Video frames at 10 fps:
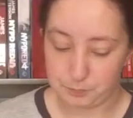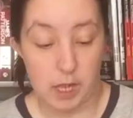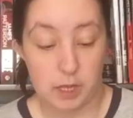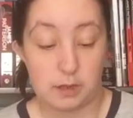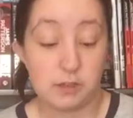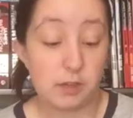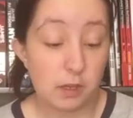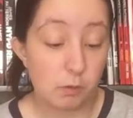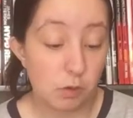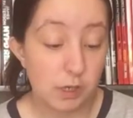The
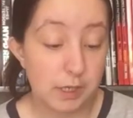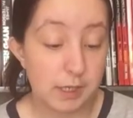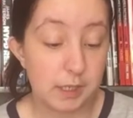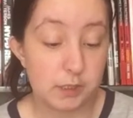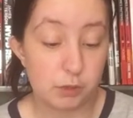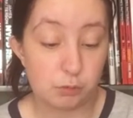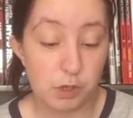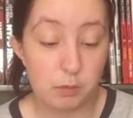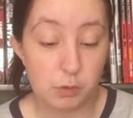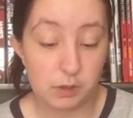second one is read a
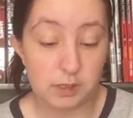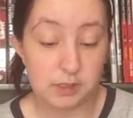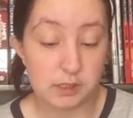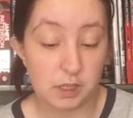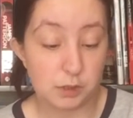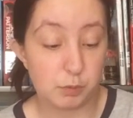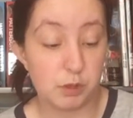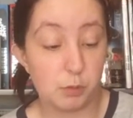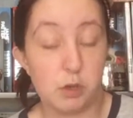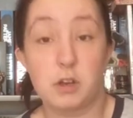book that starts with the
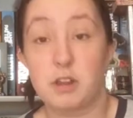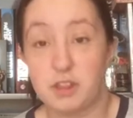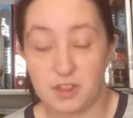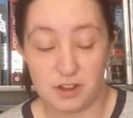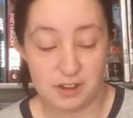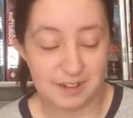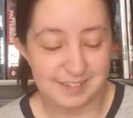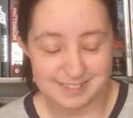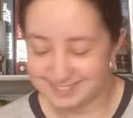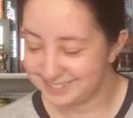word the.
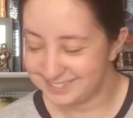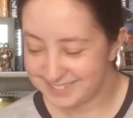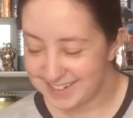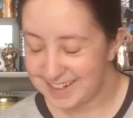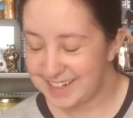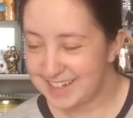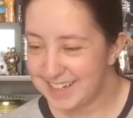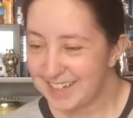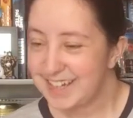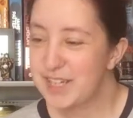
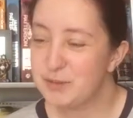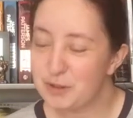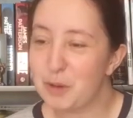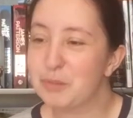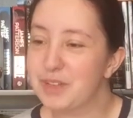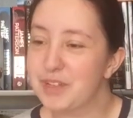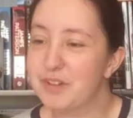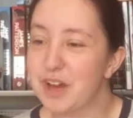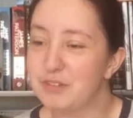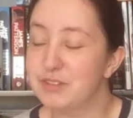You would not believe
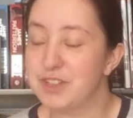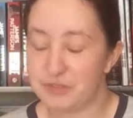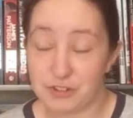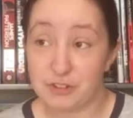how difficult